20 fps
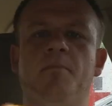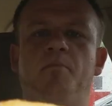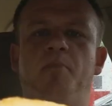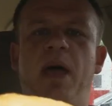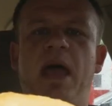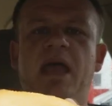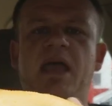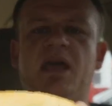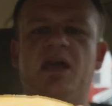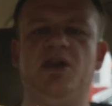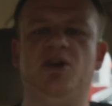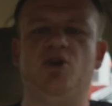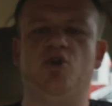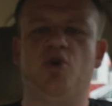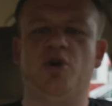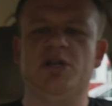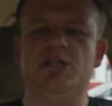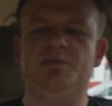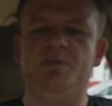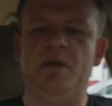Bacon and
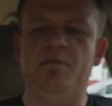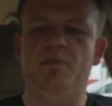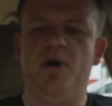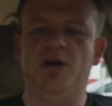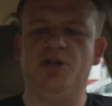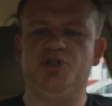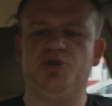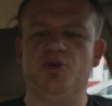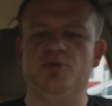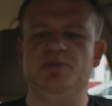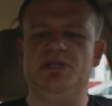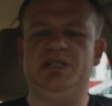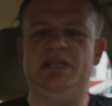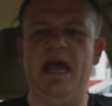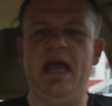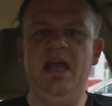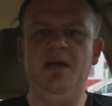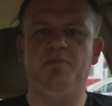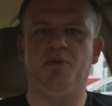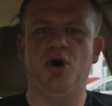crispy mushroom
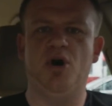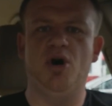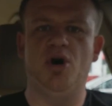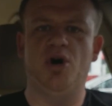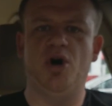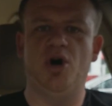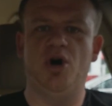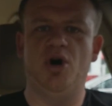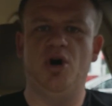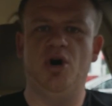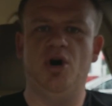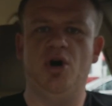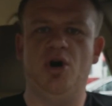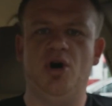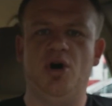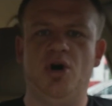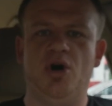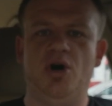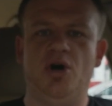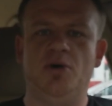steak
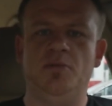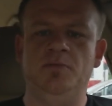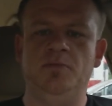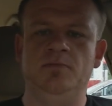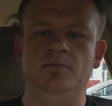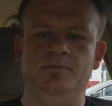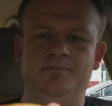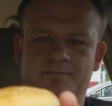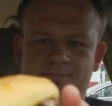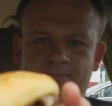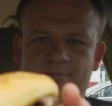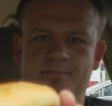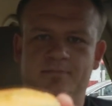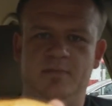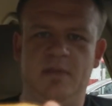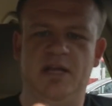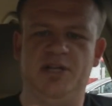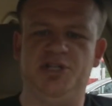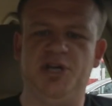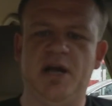burger
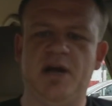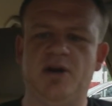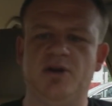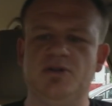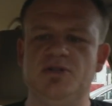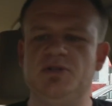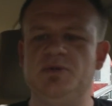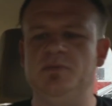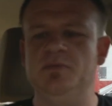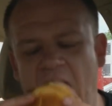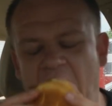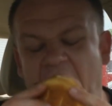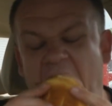at Checkers.